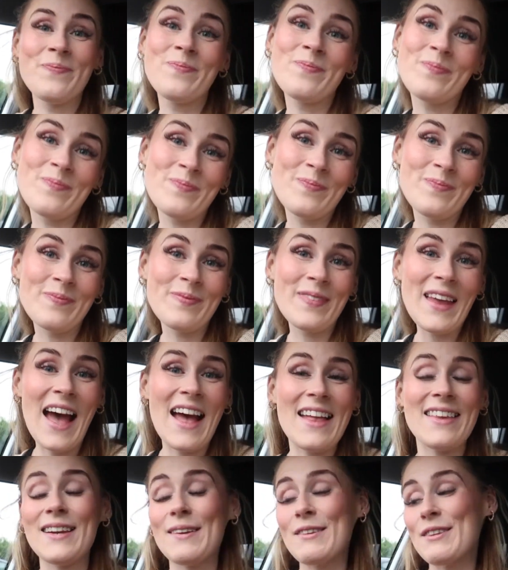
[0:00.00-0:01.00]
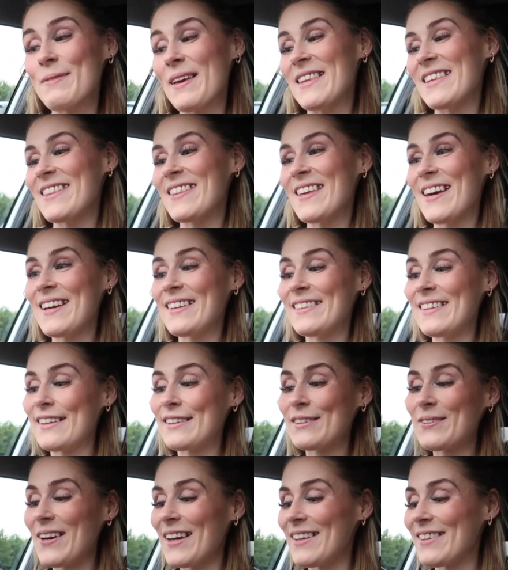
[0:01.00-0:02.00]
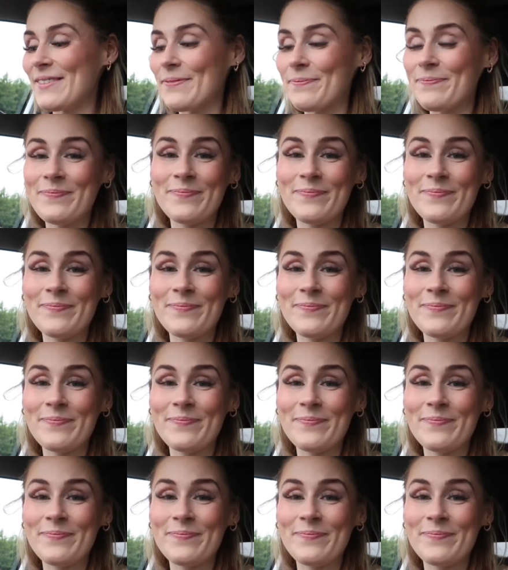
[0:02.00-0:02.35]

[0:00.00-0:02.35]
ended up spending 36 quid.